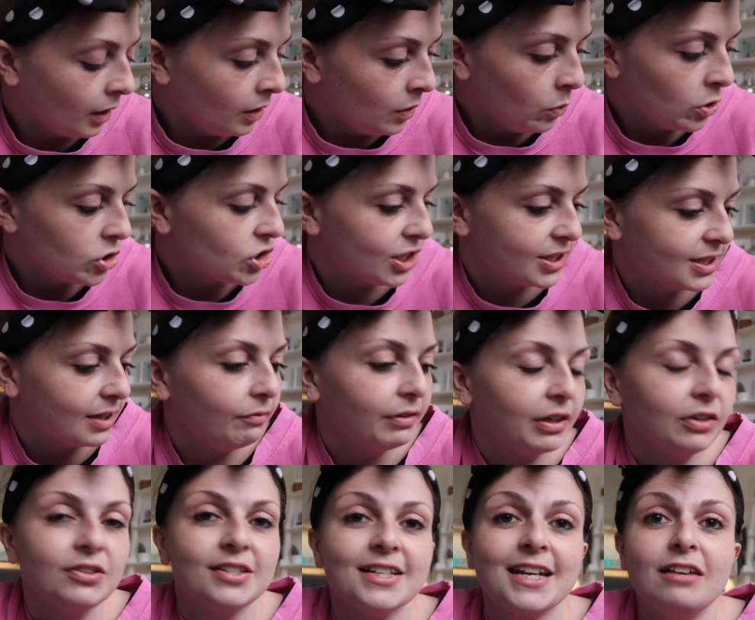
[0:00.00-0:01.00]
watching something
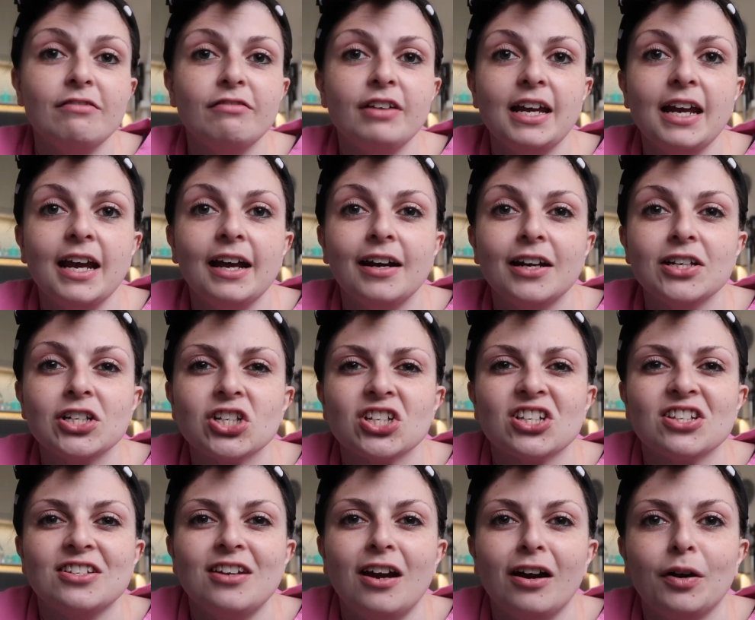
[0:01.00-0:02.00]
on TV, and I just
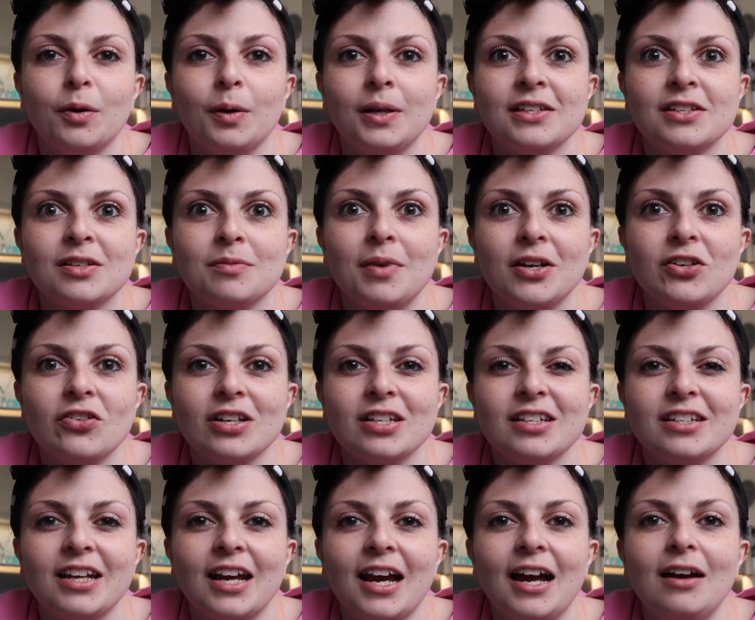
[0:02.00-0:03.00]
snuggle into my
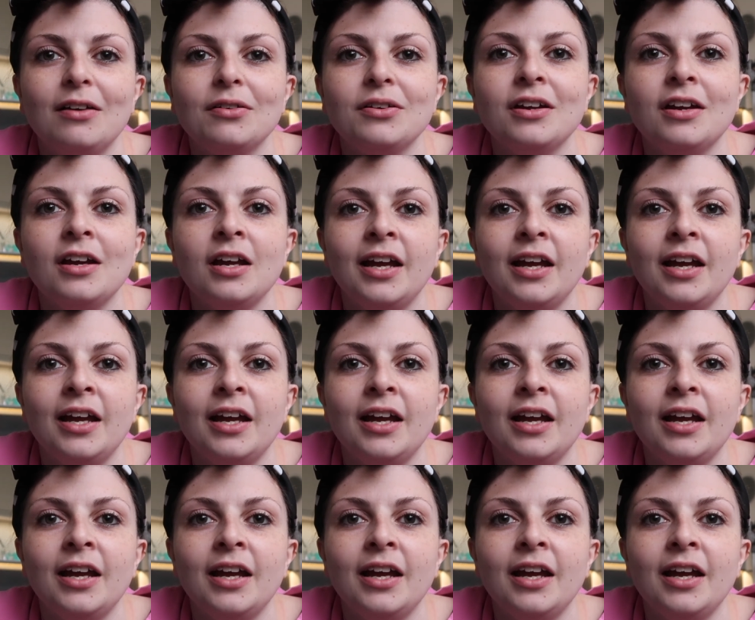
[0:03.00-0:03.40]
dressing gown.